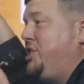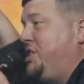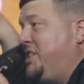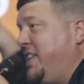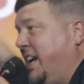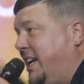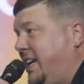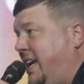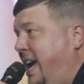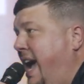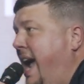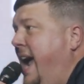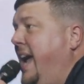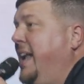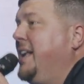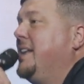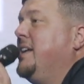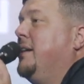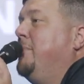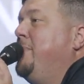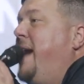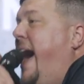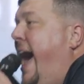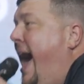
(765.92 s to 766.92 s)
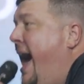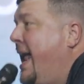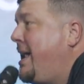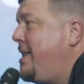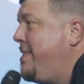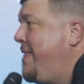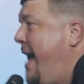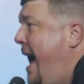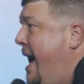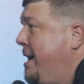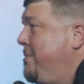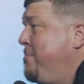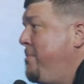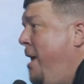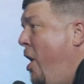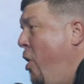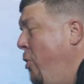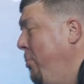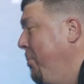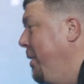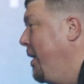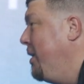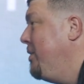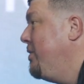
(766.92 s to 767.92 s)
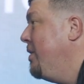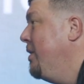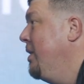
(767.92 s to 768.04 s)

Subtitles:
the kingdom at that moment.